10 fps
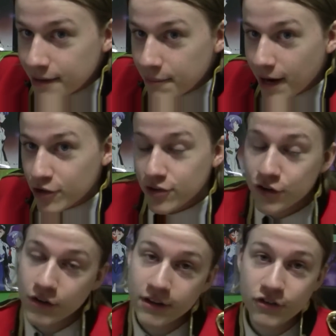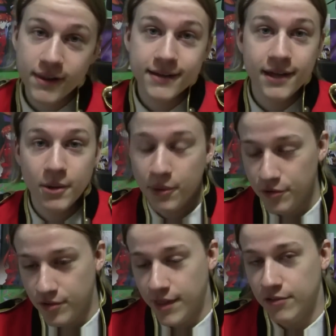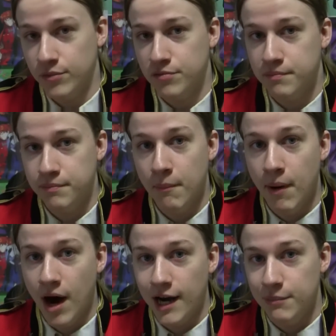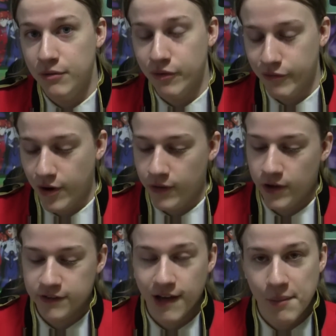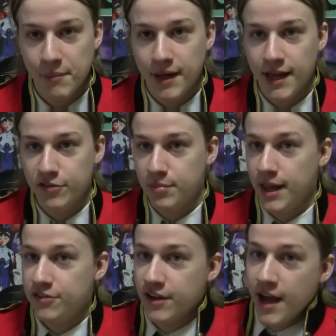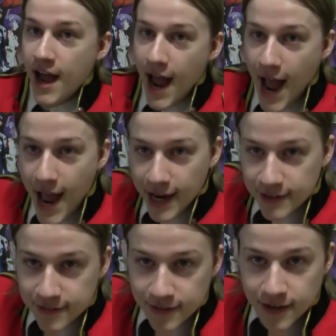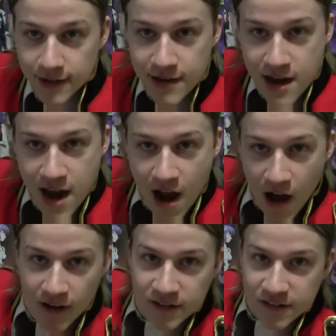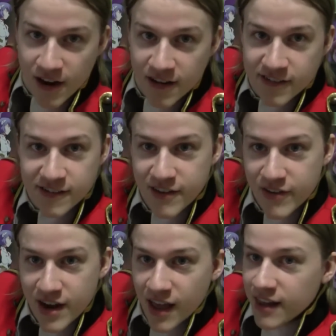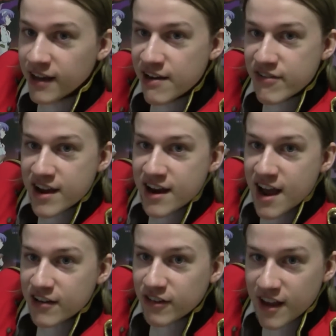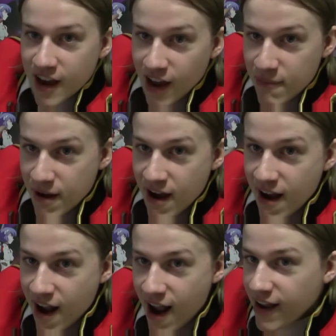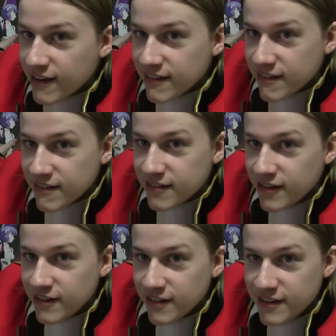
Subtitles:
my traditional Angelic Lair poster that was behind me for a very long time at my last place, and Neon Genesis Evangelion, if I can actually get my hand to...